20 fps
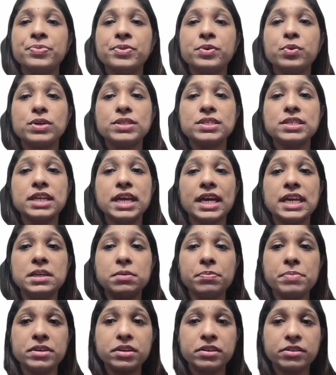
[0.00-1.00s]
was an
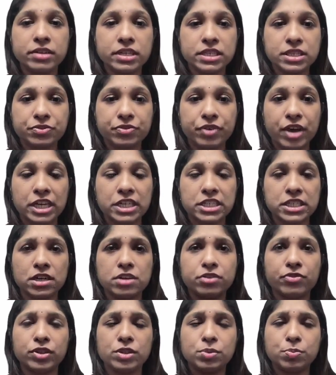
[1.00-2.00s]
independent risk
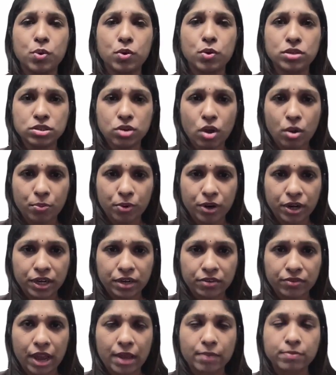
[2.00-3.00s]
factor for the
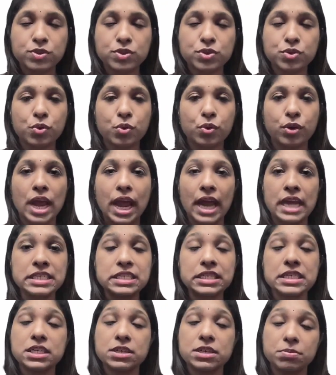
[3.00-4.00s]
postoperative M score
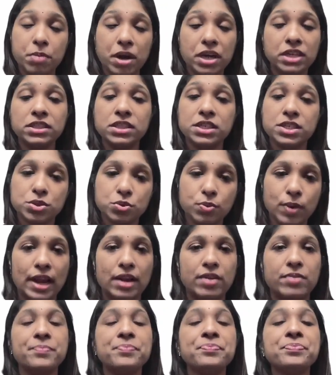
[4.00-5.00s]
at month
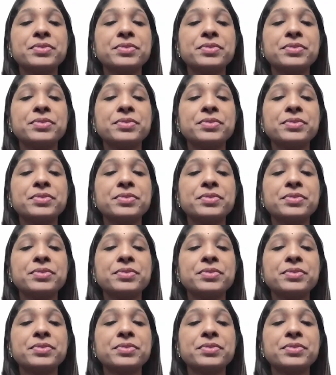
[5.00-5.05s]
12.